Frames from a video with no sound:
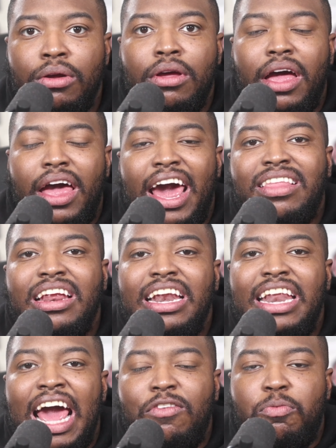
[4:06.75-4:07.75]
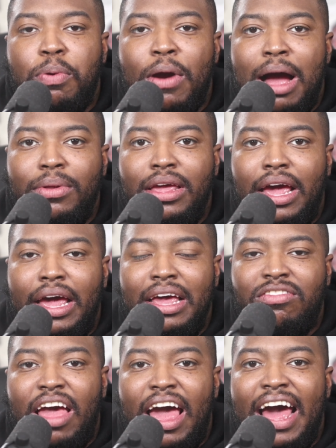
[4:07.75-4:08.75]
Anthony Davis probably
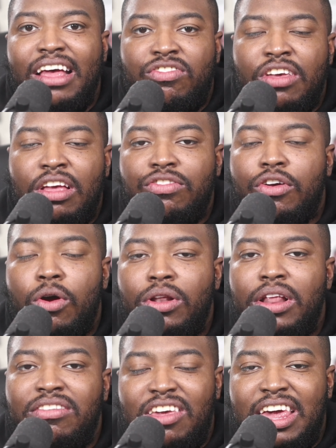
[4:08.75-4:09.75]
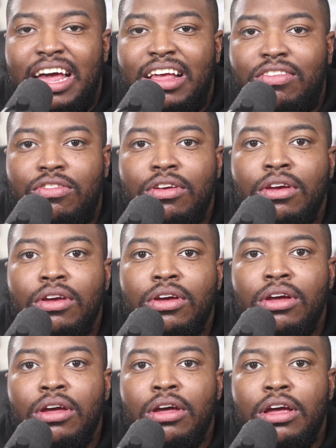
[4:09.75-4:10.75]
is as sensical as it gets.
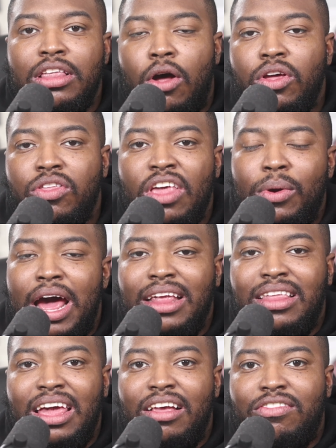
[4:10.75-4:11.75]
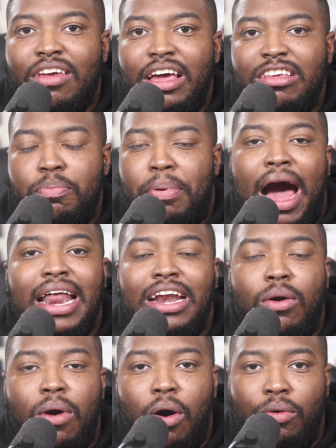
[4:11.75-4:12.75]
The only thing with AD is his body
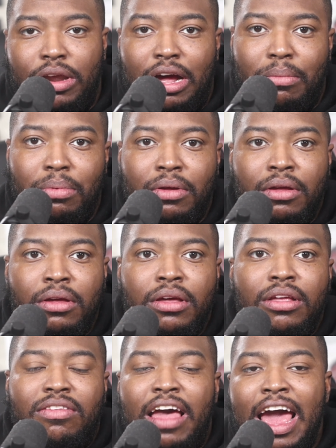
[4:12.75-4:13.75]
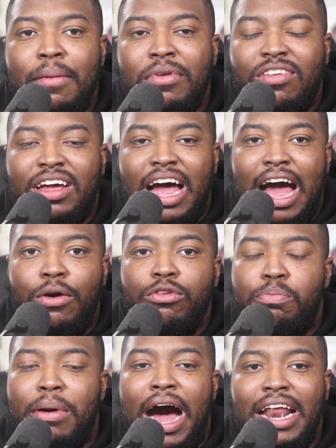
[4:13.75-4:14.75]
don't hold up. Dame is a guy whose
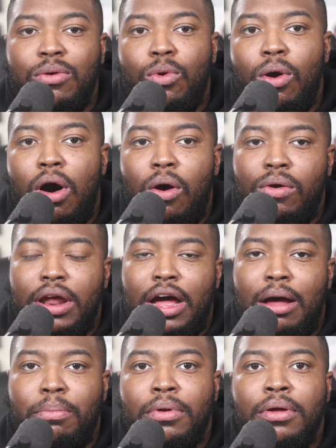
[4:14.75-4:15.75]
body will hold up